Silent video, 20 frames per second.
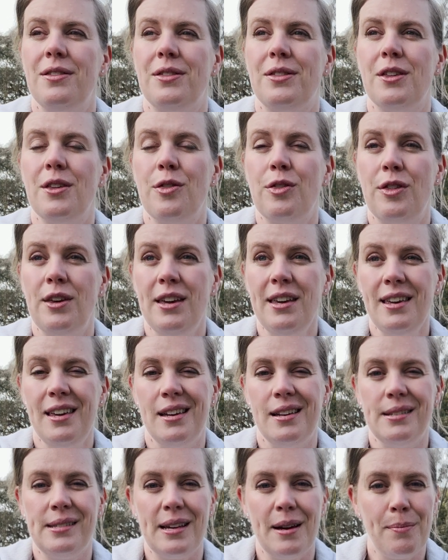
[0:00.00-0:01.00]
The thing
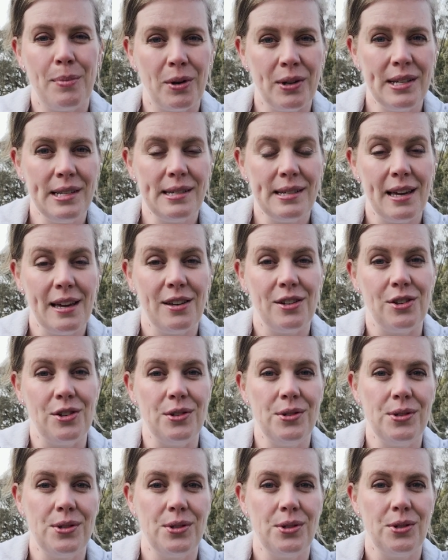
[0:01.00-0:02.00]
is, our bodies get
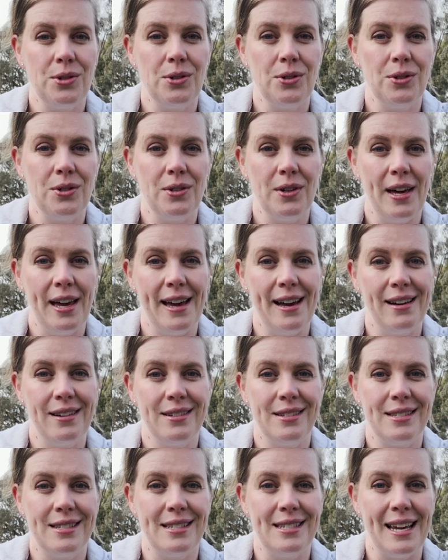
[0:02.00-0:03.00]
used to
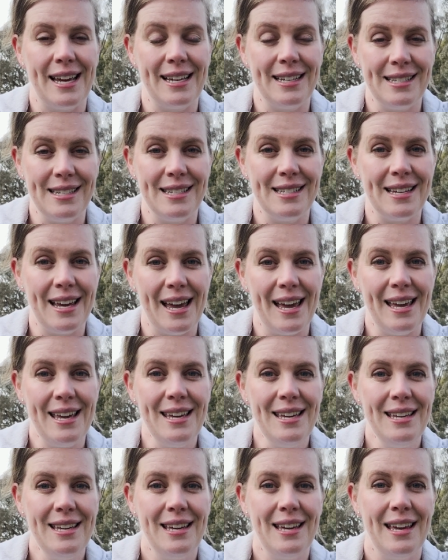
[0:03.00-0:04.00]
our
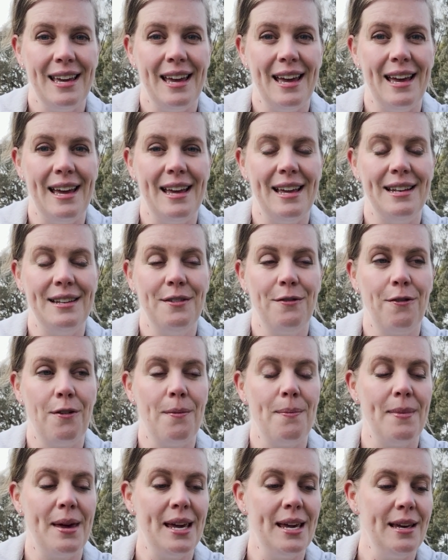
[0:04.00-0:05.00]
day-to-day, and
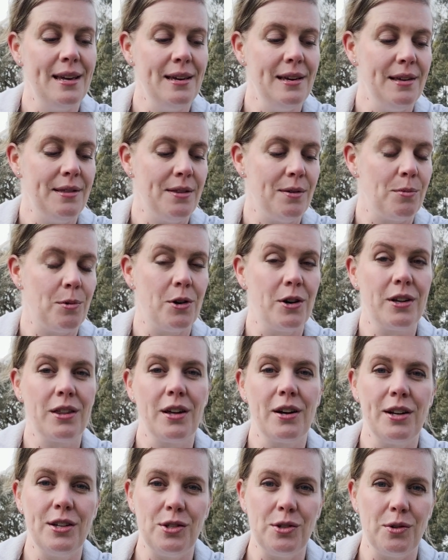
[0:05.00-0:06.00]
for me, the work
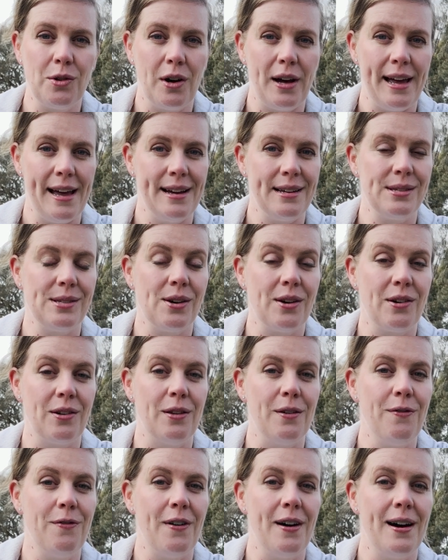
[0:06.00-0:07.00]
that I do outside
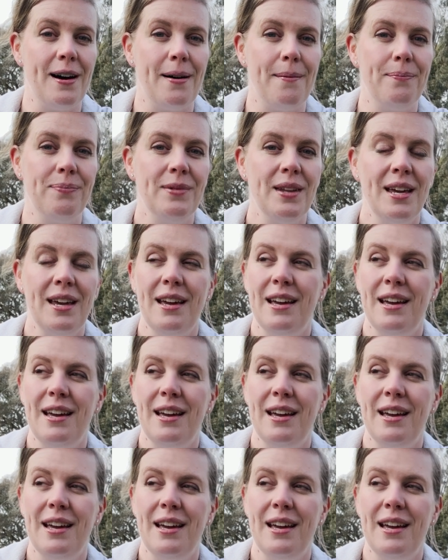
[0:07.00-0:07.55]
on the farm,